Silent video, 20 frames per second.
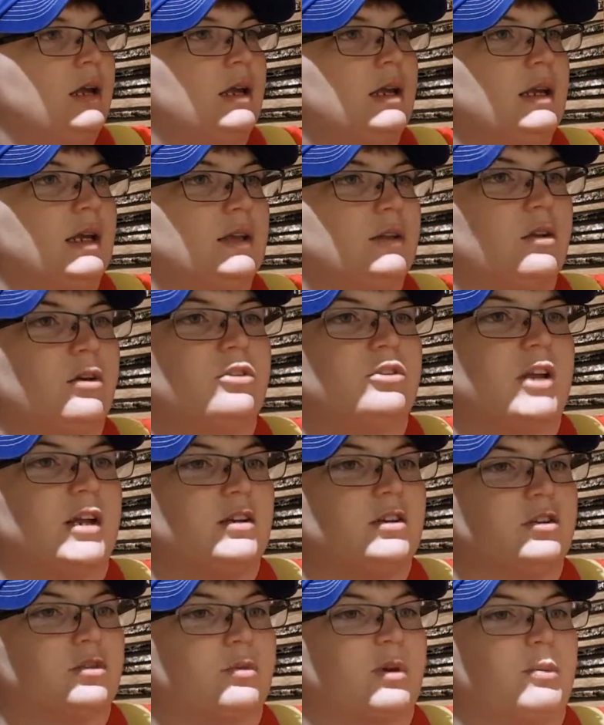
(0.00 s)
get those
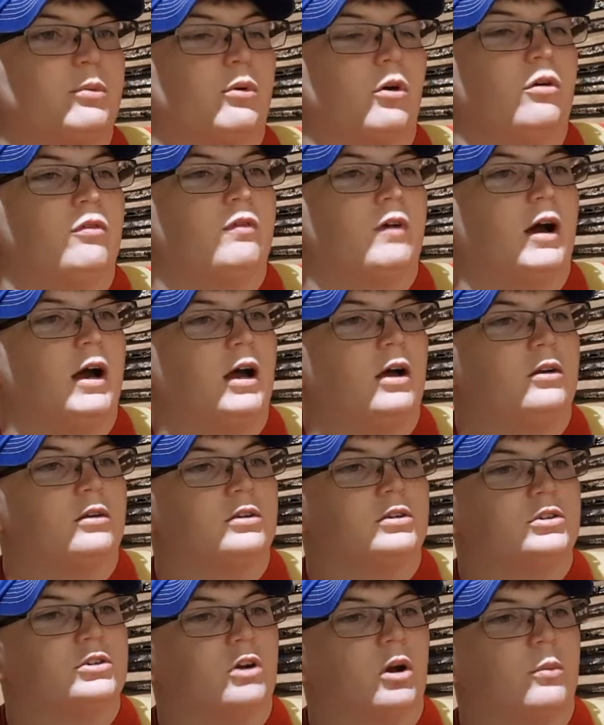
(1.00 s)
edges reprofiled
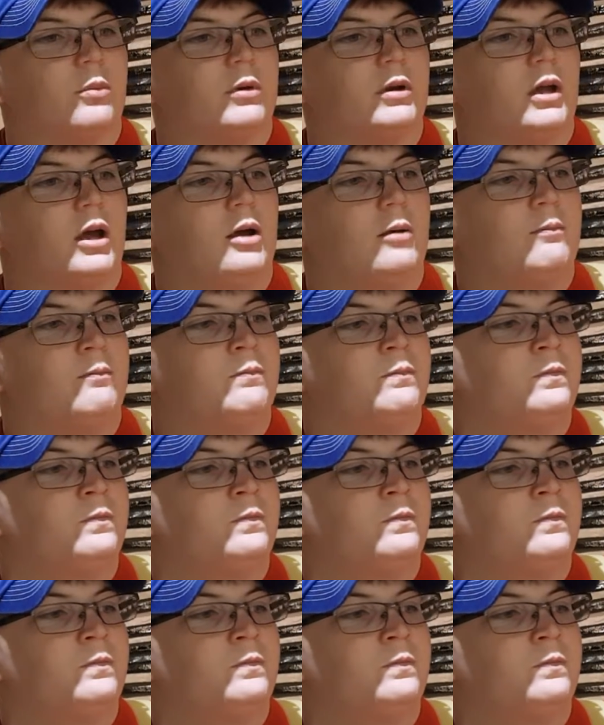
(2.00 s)
and sharpened up.